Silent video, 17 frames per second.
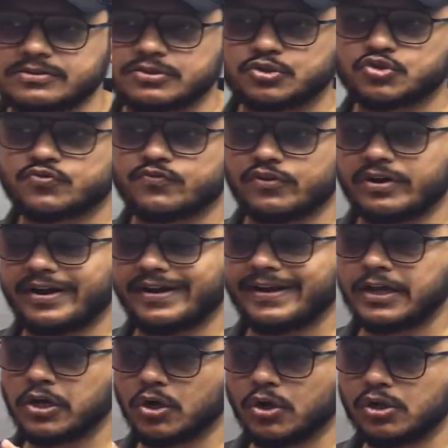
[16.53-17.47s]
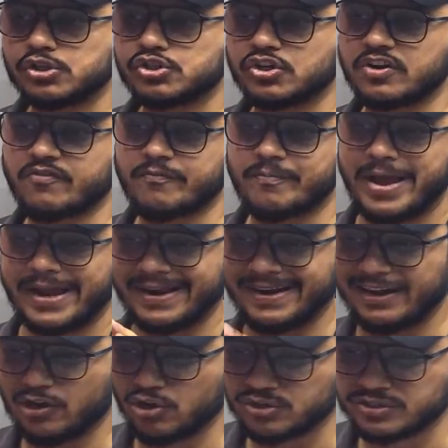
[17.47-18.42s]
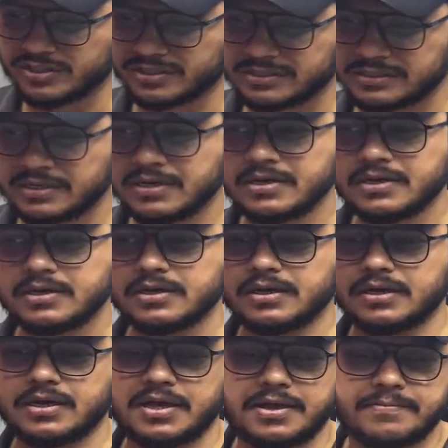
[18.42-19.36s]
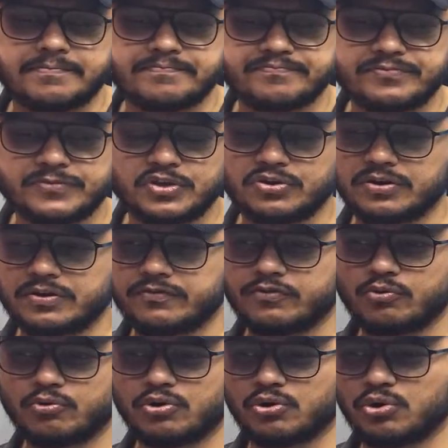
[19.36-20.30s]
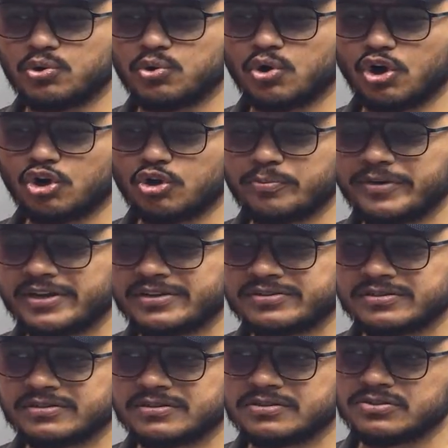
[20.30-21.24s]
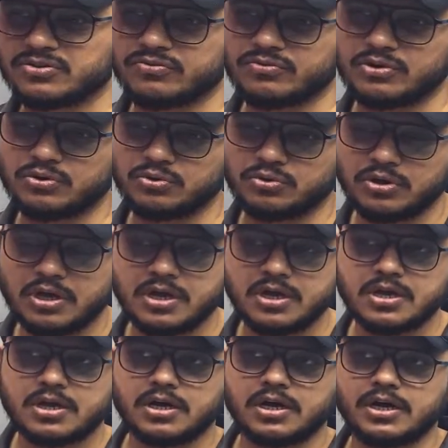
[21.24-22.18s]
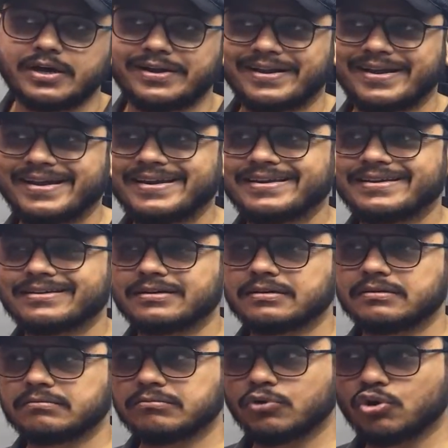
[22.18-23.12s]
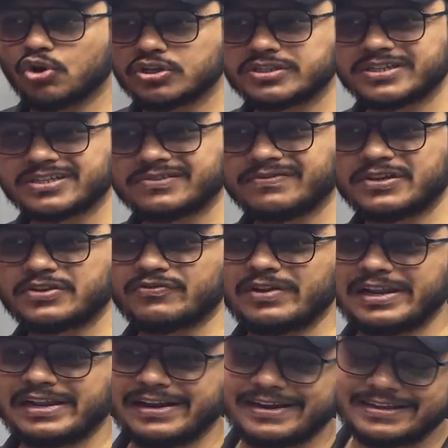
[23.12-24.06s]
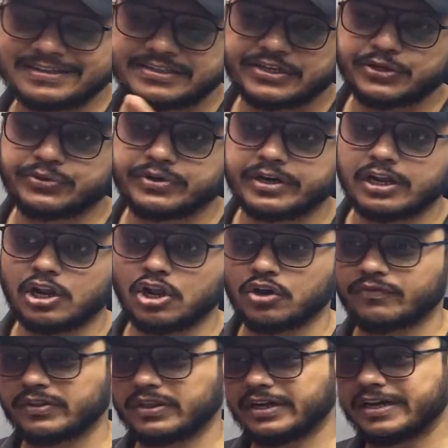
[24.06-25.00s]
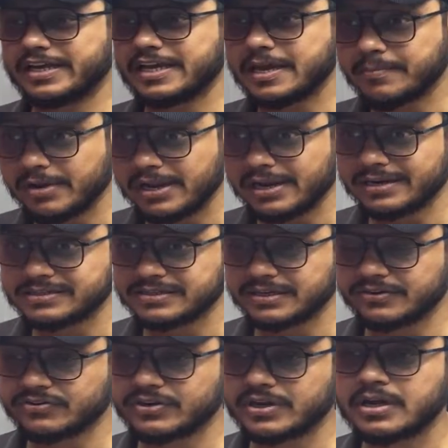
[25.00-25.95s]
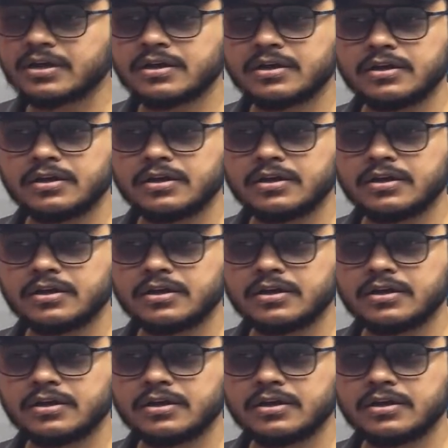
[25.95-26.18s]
is used for writing all sort of backend logics. If you want to do automations, you want to write logics which will get executed along with the DML, etc.